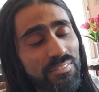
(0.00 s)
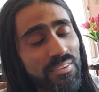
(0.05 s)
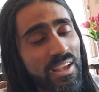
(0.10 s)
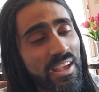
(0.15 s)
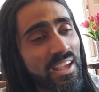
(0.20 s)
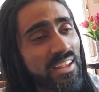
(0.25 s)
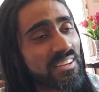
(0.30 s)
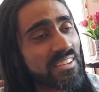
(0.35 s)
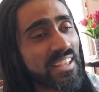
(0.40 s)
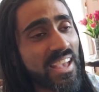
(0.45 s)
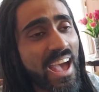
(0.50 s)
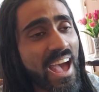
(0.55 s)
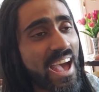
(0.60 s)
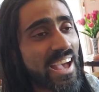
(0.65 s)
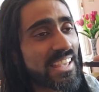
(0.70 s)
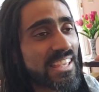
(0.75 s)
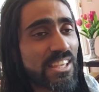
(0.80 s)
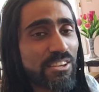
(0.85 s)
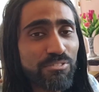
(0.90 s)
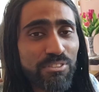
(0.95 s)
And
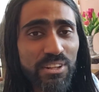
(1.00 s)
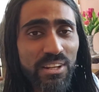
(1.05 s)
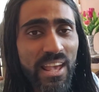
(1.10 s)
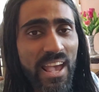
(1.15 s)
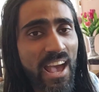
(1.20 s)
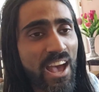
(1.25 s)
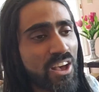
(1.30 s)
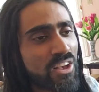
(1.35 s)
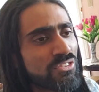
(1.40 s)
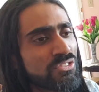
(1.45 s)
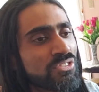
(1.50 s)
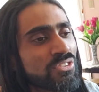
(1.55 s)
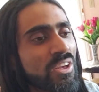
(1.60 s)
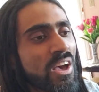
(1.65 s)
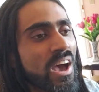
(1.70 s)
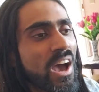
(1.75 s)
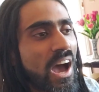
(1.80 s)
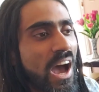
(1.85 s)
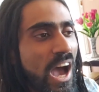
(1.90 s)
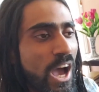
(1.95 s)
yeah, even as
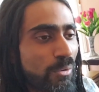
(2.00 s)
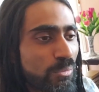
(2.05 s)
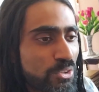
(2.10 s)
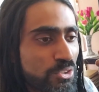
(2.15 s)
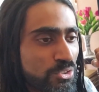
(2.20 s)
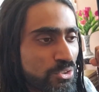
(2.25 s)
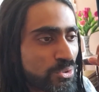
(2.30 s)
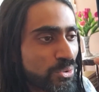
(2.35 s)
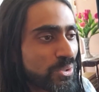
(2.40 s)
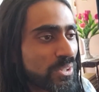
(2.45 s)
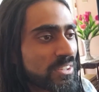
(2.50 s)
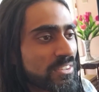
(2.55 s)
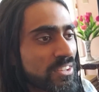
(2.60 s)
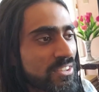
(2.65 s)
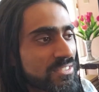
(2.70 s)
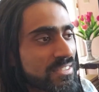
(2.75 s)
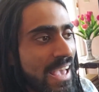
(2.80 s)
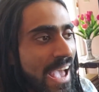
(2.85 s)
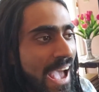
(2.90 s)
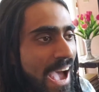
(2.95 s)
I was doing
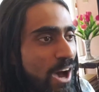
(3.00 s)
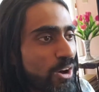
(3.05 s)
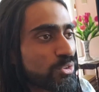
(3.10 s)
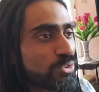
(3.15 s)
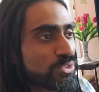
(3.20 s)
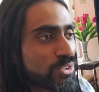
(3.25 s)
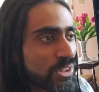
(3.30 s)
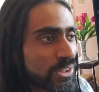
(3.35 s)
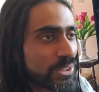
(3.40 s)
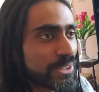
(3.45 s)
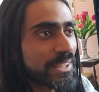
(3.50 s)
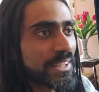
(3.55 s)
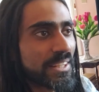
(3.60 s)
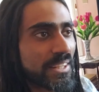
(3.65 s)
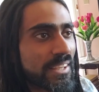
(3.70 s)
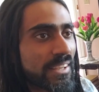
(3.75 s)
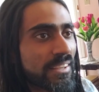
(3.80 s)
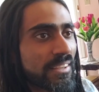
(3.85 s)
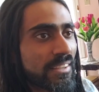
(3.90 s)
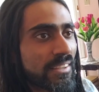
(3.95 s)
this house
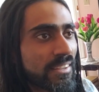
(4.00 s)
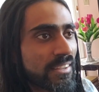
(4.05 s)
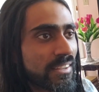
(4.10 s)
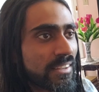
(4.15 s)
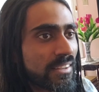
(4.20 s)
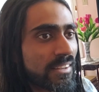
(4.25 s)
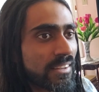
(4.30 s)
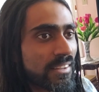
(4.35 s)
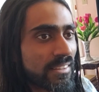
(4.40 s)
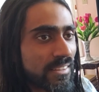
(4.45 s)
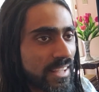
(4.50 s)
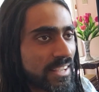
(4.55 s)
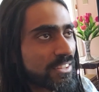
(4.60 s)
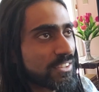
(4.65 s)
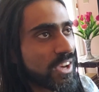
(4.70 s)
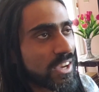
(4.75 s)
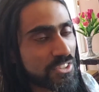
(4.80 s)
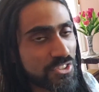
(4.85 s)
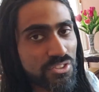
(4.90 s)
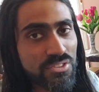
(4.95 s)
cleaning, like
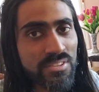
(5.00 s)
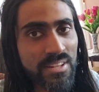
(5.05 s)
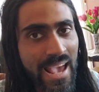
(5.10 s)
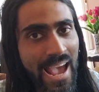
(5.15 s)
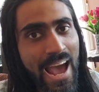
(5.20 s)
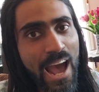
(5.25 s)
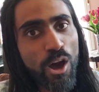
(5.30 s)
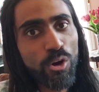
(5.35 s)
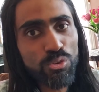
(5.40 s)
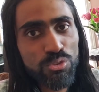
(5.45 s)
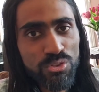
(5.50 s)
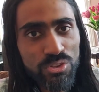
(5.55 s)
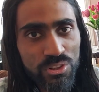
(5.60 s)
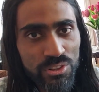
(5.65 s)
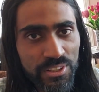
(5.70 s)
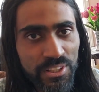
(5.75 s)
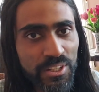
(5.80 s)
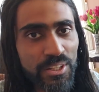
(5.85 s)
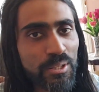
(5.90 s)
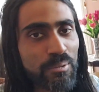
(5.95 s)
not just house
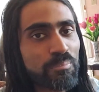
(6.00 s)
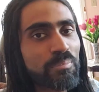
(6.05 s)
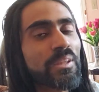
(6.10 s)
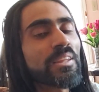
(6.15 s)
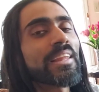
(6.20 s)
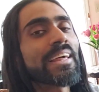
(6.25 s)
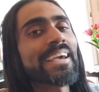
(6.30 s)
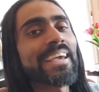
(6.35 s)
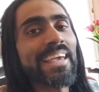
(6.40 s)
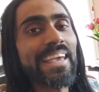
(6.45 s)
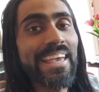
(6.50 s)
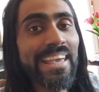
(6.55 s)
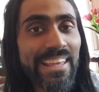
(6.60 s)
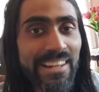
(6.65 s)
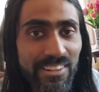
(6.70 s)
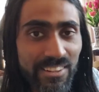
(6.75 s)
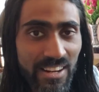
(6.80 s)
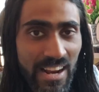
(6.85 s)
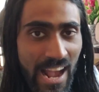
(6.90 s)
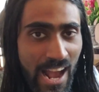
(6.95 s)
cleaning, but like
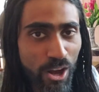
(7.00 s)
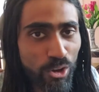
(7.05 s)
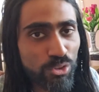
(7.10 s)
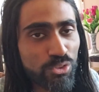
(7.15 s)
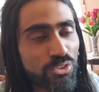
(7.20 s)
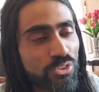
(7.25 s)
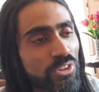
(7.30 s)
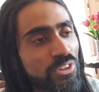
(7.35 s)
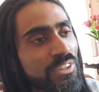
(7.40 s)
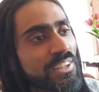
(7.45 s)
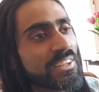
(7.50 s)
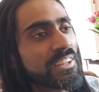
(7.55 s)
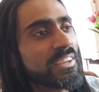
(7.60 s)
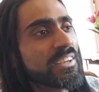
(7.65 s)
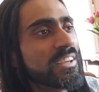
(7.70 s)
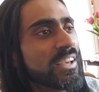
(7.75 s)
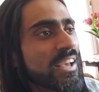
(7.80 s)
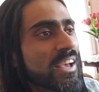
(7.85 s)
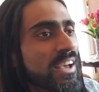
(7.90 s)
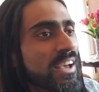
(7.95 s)
inner house
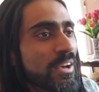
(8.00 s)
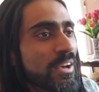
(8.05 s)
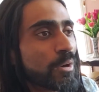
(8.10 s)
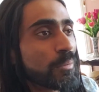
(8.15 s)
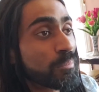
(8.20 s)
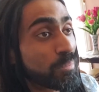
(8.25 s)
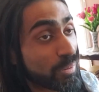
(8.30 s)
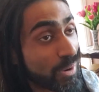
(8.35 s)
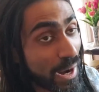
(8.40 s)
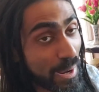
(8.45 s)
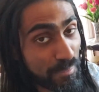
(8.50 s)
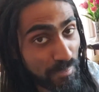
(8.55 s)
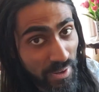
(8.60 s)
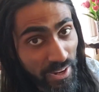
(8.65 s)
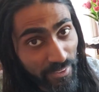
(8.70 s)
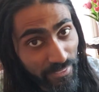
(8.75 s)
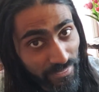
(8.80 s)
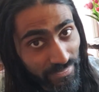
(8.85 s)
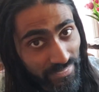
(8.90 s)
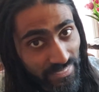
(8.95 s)
cleaning,
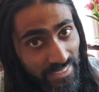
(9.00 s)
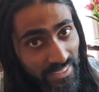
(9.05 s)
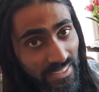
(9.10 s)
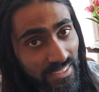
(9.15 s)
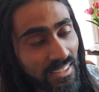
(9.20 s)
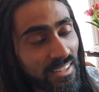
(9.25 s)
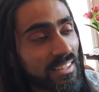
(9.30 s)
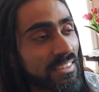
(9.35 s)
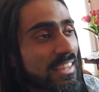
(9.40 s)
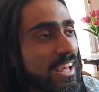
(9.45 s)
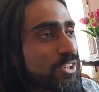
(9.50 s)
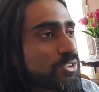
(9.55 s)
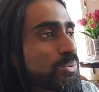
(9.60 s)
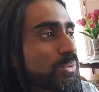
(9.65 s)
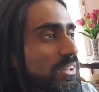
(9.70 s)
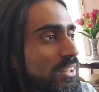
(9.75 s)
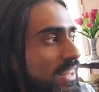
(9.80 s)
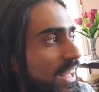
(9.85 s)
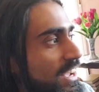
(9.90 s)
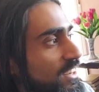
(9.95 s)
primarily, that's
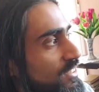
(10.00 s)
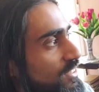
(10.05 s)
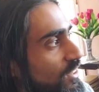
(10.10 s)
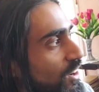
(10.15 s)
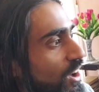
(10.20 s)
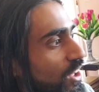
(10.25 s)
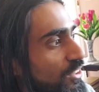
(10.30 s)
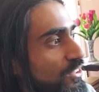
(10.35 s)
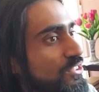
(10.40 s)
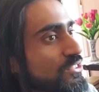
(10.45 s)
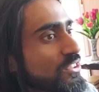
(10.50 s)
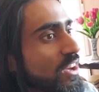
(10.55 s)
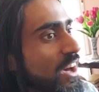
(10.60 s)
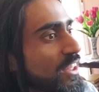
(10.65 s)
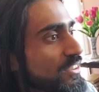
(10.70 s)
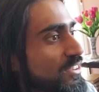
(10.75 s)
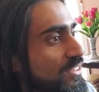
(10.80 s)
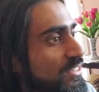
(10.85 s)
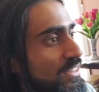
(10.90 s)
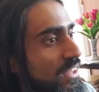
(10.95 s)
what led to all these
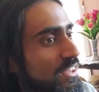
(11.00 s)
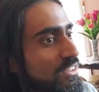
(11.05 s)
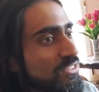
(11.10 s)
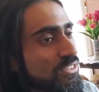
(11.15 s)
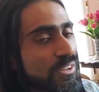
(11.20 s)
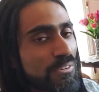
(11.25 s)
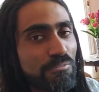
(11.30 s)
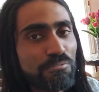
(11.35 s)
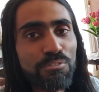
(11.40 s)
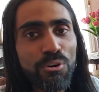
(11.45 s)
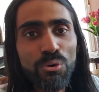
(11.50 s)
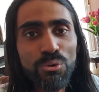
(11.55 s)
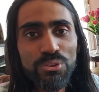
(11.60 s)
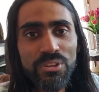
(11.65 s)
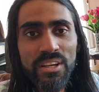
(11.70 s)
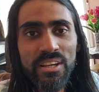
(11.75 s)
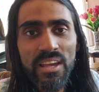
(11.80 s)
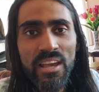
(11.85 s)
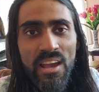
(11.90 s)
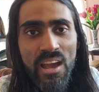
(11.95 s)
other things
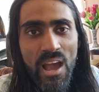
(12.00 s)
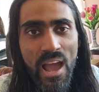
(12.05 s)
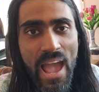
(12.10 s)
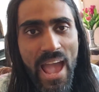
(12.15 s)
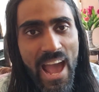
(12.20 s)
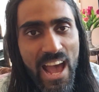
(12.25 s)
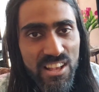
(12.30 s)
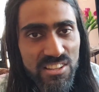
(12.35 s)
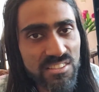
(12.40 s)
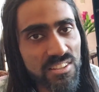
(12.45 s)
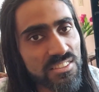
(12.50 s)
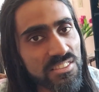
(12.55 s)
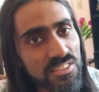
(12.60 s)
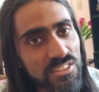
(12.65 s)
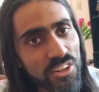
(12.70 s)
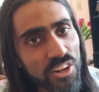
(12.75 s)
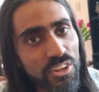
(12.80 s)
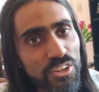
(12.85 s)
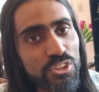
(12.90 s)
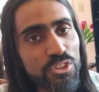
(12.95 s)
unfolding. As I
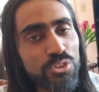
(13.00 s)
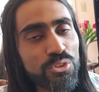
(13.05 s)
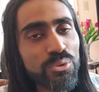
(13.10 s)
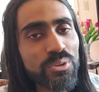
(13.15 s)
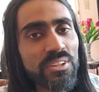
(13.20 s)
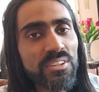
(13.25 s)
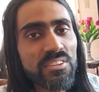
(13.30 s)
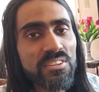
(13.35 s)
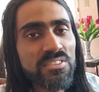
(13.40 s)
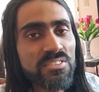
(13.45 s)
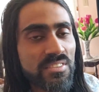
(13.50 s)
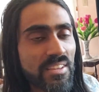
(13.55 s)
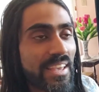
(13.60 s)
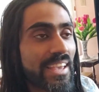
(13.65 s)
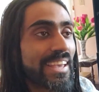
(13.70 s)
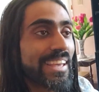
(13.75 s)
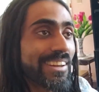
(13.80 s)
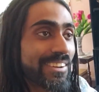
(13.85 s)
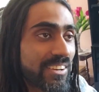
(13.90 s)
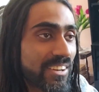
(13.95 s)
started doing this
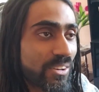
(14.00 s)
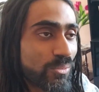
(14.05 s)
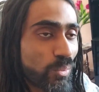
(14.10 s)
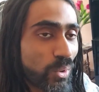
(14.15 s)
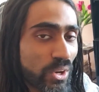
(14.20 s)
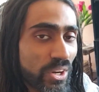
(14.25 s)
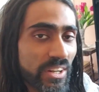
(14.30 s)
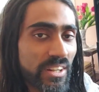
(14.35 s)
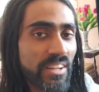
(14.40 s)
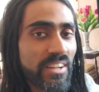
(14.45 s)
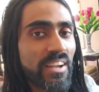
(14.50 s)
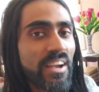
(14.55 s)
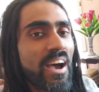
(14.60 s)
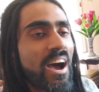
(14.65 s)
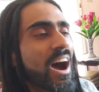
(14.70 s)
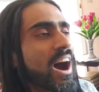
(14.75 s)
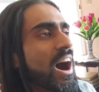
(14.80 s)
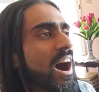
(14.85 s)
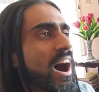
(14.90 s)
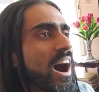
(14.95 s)
inner work,
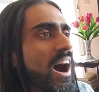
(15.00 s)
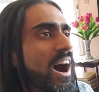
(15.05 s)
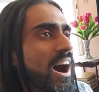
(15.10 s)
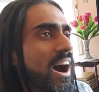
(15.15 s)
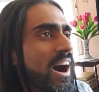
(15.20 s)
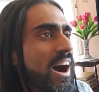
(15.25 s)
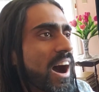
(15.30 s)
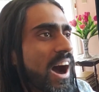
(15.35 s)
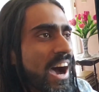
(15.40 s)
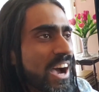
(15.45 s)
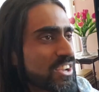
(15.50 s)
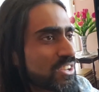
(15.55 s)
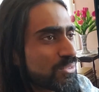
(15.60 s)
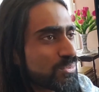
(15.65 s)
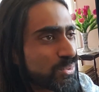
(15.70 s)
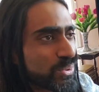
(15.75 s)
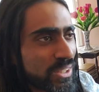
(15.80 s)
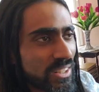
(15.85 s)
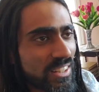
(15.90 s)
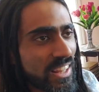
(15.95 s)
I
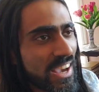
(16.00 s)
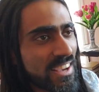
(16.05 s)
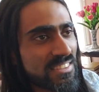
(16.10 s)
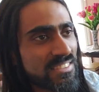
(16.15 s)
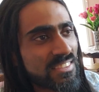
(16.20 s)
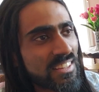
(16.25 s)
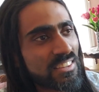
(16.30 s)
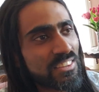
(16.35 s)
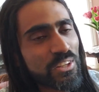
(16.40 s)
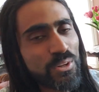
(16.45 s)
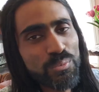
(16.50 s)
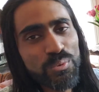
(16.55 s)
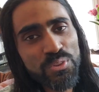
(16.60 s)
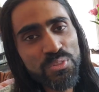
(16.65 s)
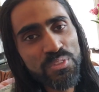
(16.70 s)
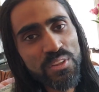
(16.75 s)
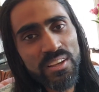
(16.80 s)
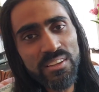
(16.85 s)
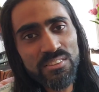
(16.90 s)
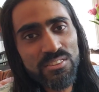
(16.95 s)
realized that there were
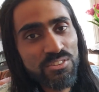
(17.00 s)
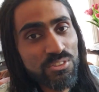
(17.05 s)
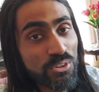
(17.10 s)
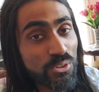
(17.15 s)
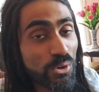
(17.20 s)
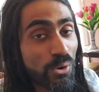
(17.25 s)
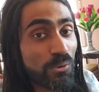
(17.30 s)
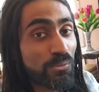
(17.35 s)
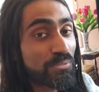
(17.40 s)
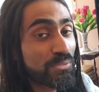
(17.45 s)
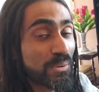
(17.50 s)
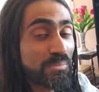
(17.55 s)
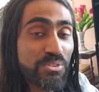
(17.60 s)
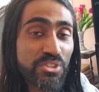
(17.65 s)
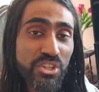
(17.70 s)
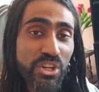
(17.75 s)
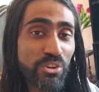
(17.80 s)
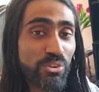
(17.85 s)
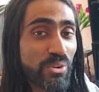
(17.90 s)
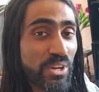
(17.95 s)
things, you know, from
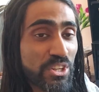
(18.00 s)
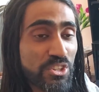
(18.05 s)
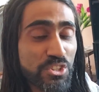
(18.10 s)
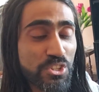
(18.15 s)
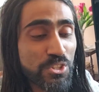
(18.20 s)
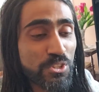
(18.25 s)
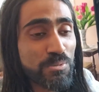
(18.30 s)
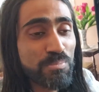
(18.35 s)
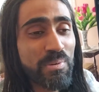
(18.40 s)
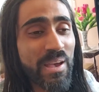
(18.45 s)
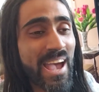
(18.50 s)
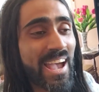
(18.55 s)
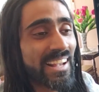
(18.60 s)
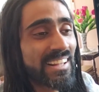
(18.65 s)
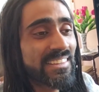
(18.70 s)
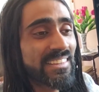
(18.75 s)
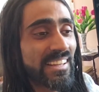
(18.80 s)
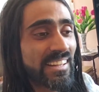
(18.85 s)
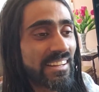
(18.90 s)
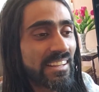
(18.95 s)
generations
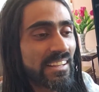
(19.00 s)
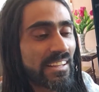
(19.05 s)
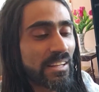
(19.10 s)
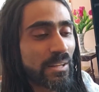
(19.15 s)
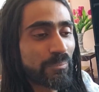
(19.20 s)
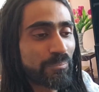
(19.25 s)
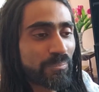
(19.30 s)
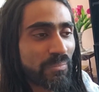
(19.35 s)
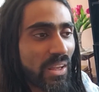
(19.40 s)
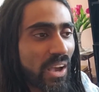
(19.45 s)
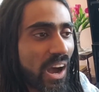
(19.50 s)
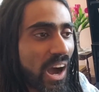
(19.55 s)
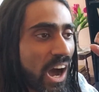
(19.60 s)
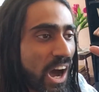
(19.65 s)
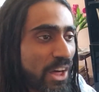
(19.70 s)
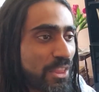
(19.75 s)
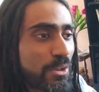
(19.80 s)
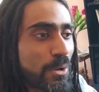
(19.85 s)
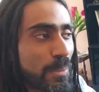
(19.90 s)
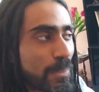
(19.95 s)
back that
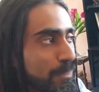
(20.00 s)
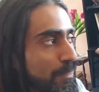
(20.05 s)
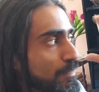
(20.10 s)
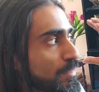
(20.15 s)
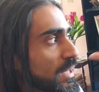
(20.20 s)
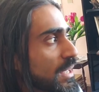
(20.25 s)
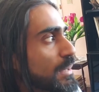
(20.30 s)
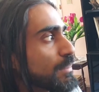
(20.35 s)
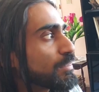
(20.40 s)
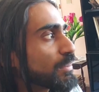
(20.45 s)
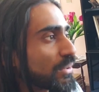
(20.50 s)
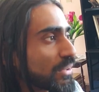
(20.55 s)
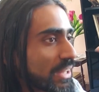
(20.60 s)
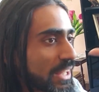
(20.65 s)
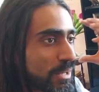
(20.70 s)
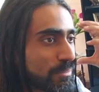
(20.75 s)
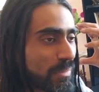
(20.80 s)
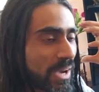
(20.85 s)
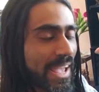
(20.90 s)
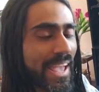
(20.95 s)
other people
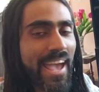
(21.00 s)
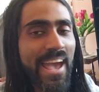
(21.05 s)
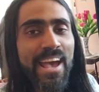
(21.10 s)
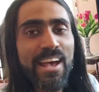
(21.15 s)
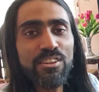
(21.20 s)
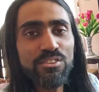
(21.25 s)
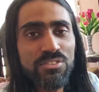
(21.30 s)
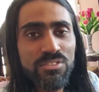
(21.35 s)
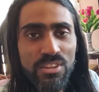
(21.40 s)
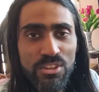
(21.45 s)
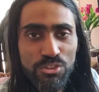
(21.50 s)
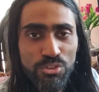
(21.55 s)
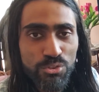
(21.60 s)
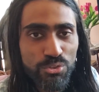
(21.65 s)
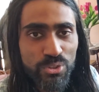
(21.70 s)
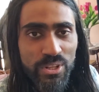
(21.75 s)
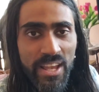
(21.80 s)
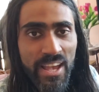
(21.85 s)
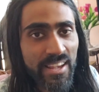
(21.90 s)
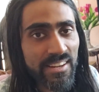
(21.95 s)
in my
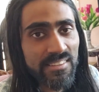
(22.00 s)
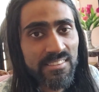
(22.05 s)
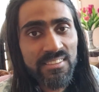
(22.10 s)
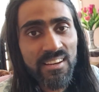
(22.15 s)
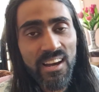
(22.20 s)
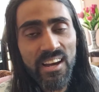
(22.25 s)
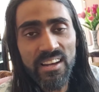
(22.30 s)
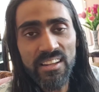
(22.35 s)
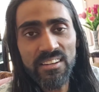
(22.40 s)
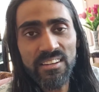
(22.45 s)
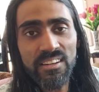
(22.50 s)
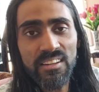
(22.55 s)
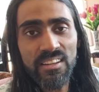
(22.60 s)
ancestry had done.